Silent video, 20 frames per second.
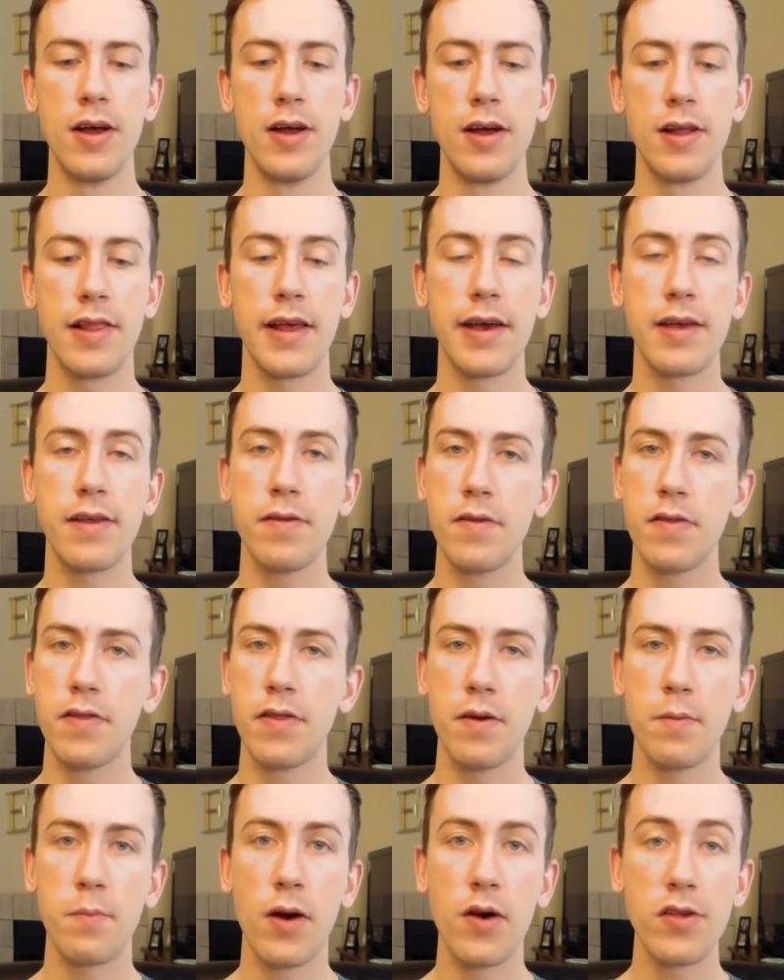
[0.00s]
like
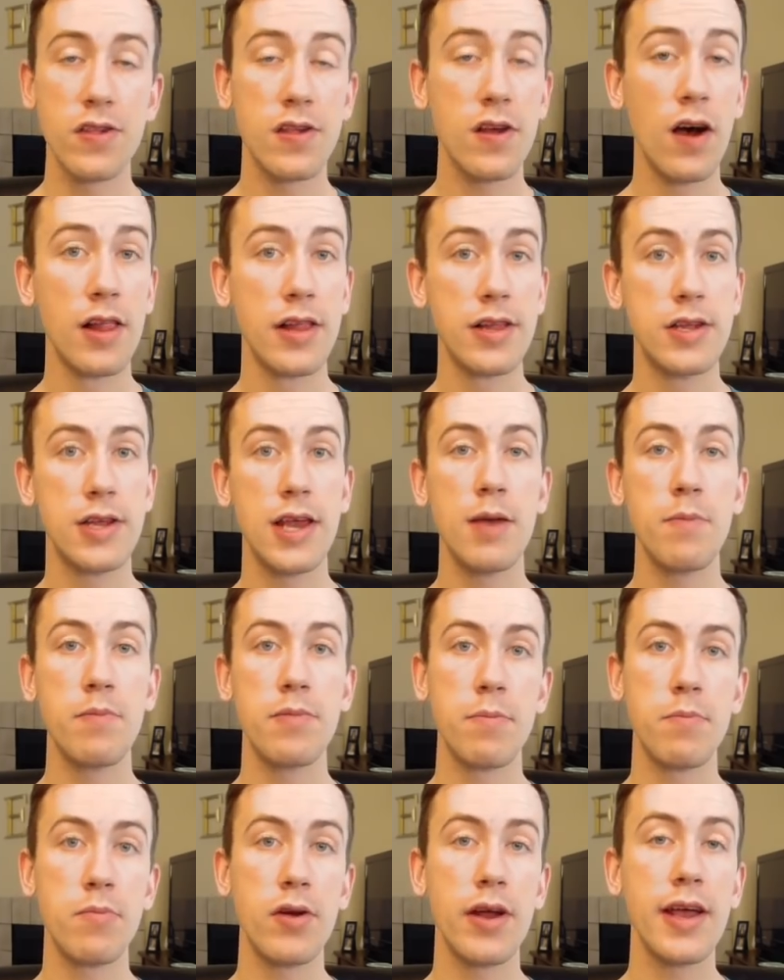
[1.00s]
the most solid team
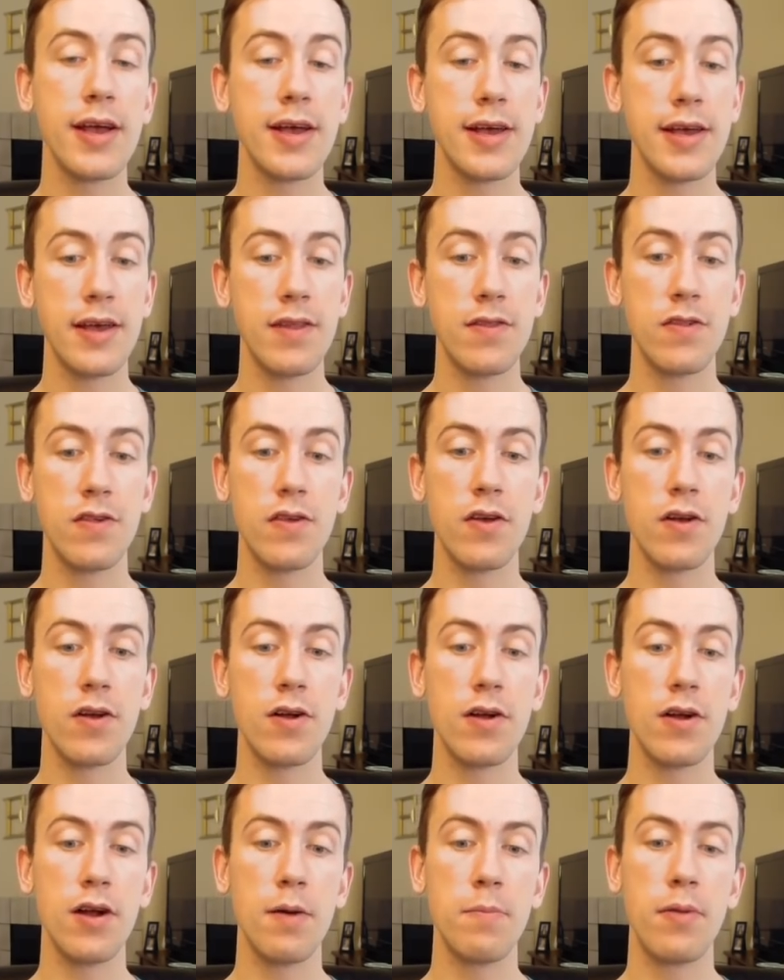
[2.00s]
to bring against
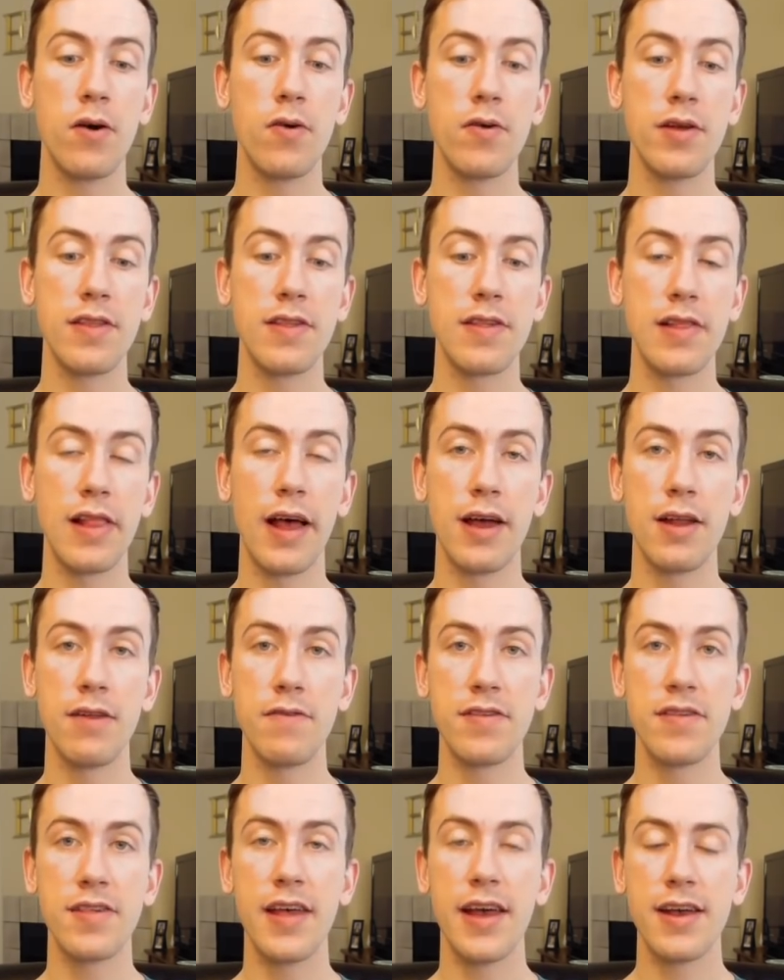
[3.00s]
your opponent's line of
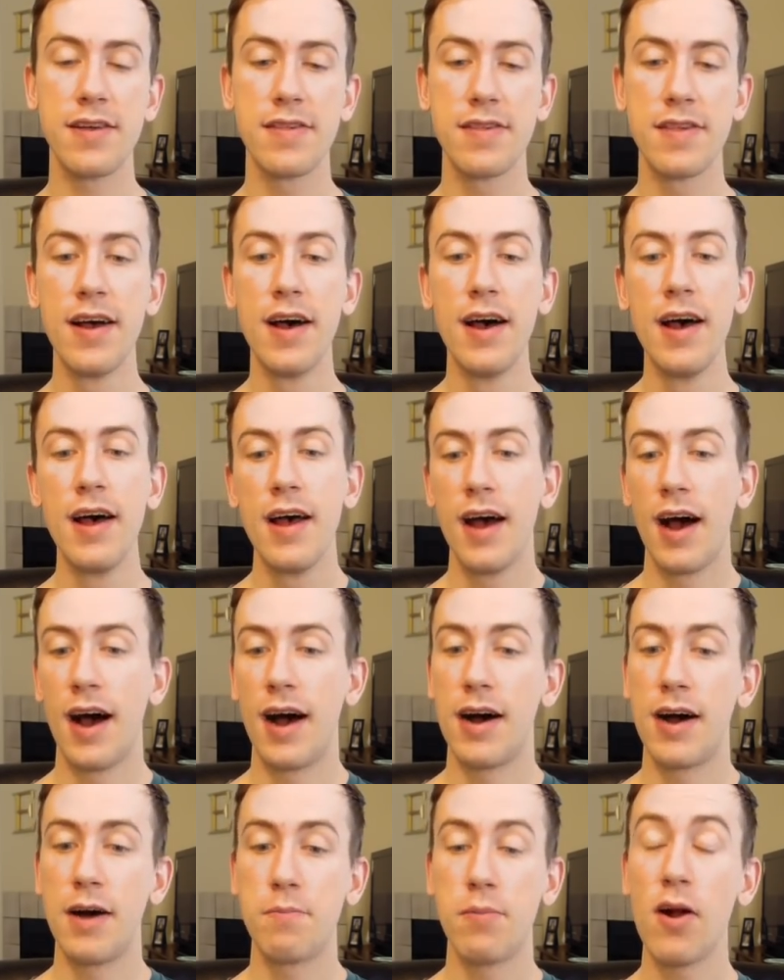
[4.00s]
6.
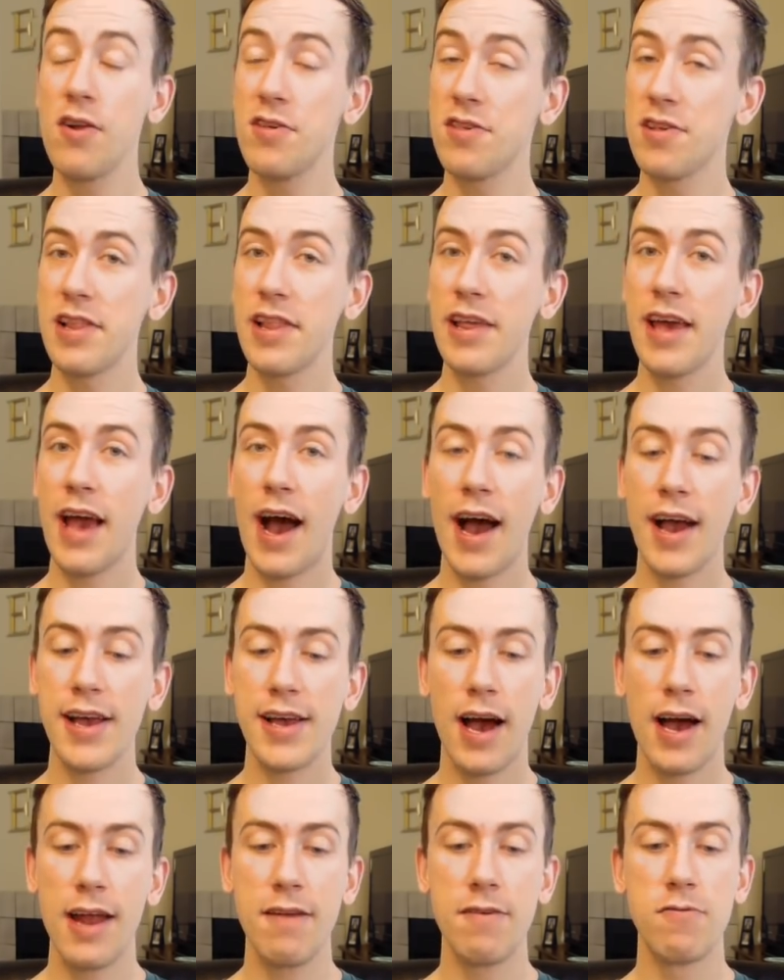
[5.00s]
Personally, I
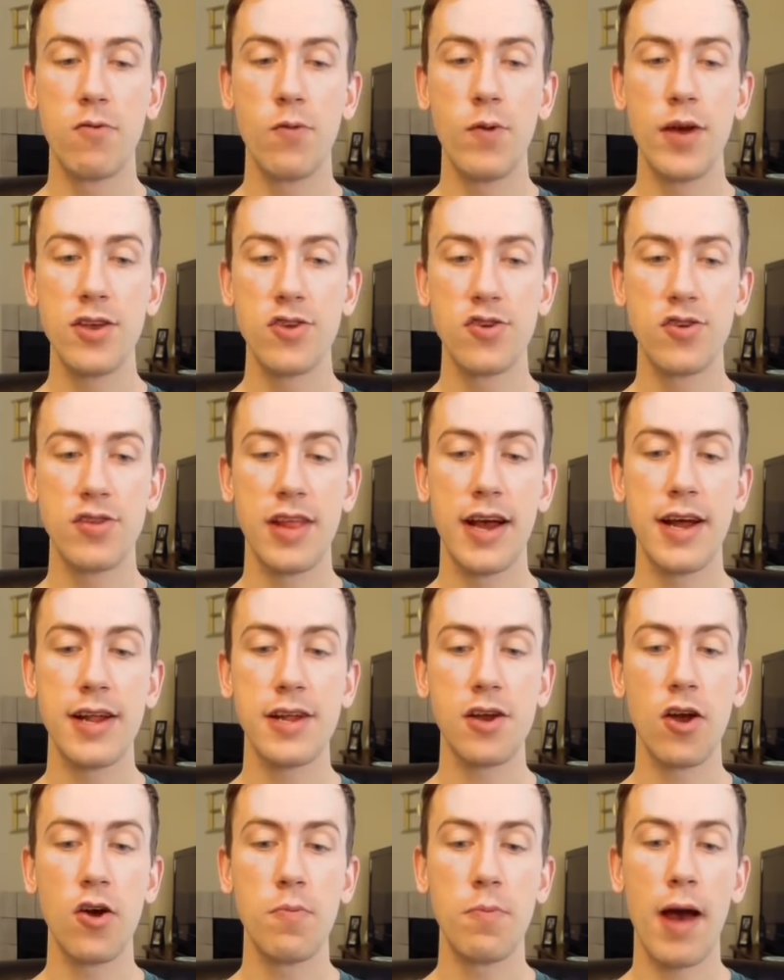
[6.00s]
kind of wish that
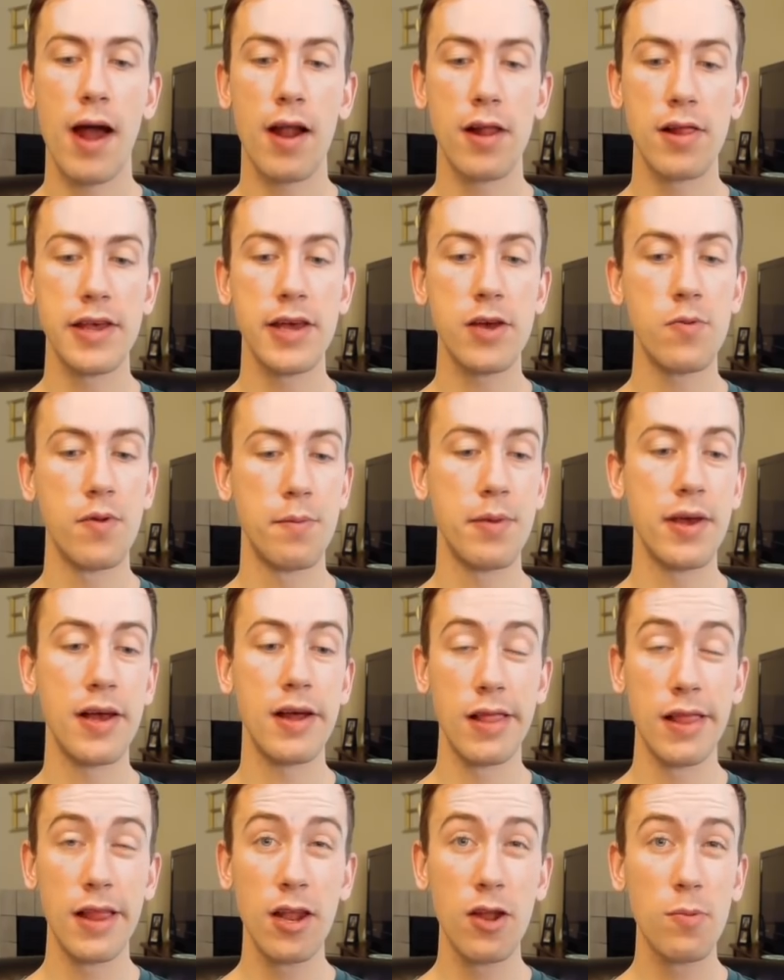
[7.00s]
Go Battle League would be a
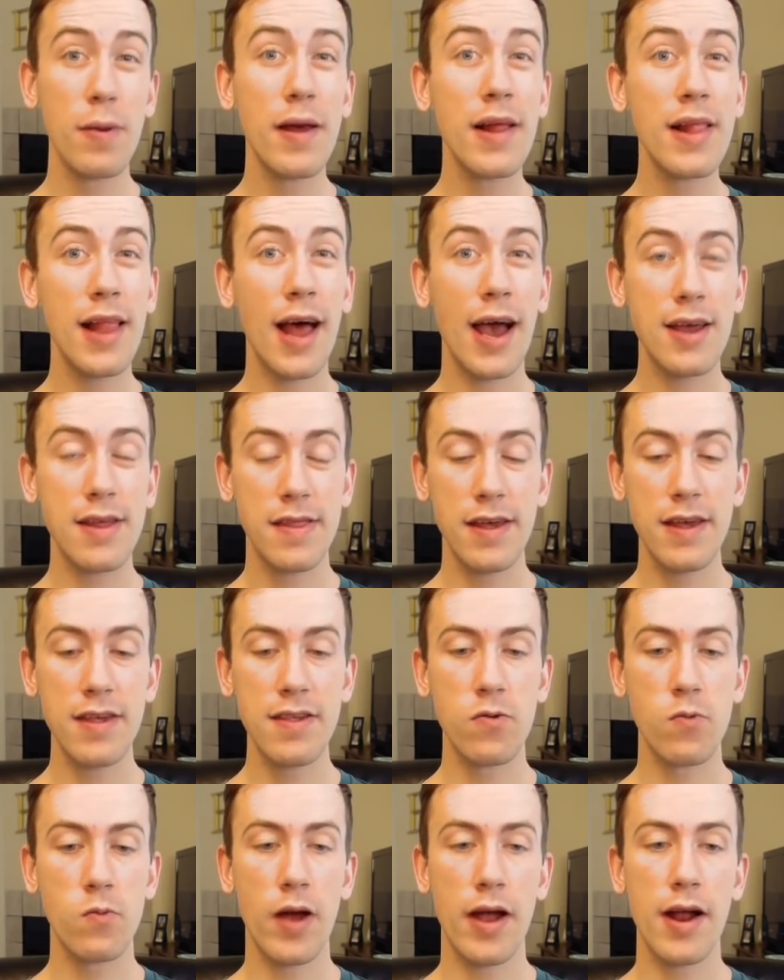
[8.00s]
little bit like
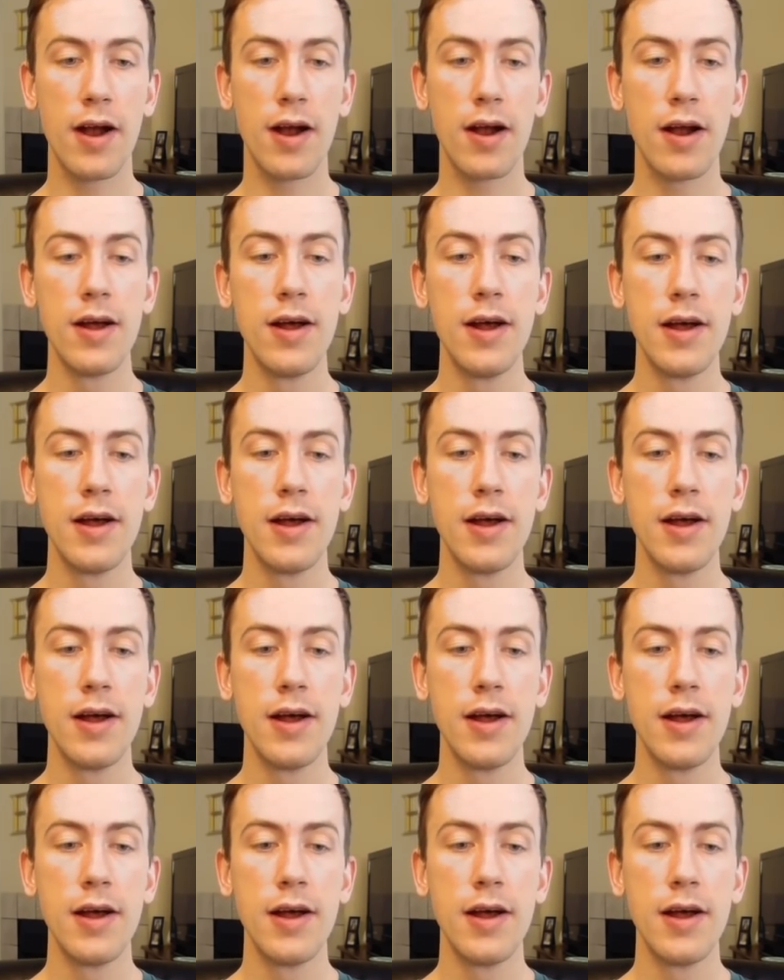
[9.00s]
this, where